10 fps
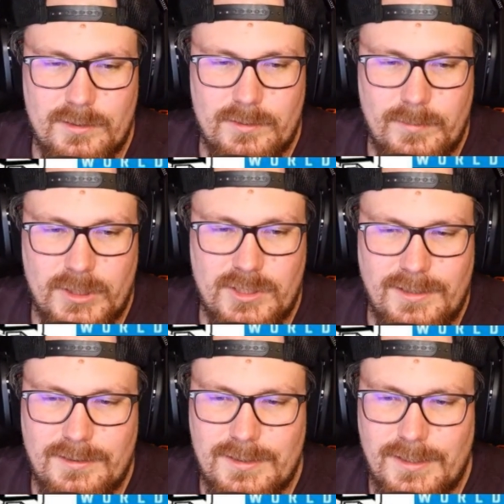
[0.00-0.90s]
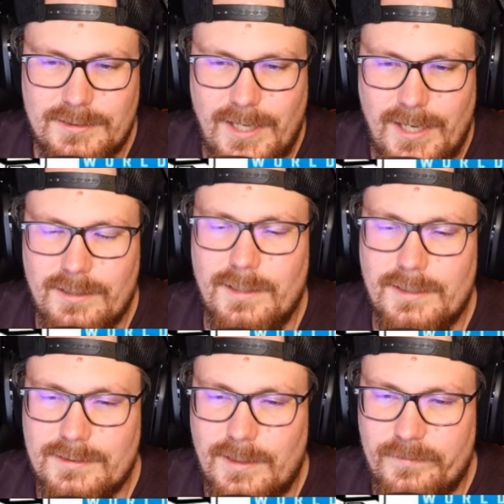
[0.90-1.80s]
much it, Zach,
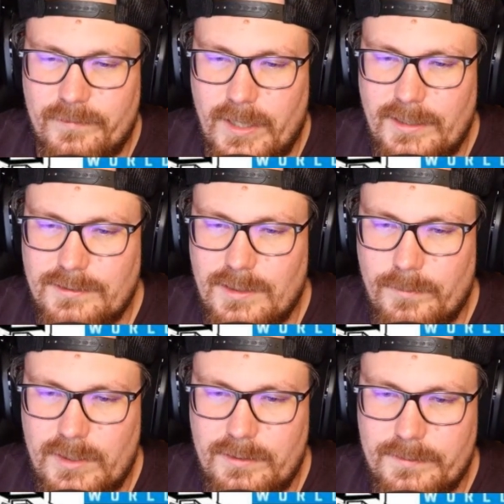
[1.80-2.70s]
unless I'm forgetting something.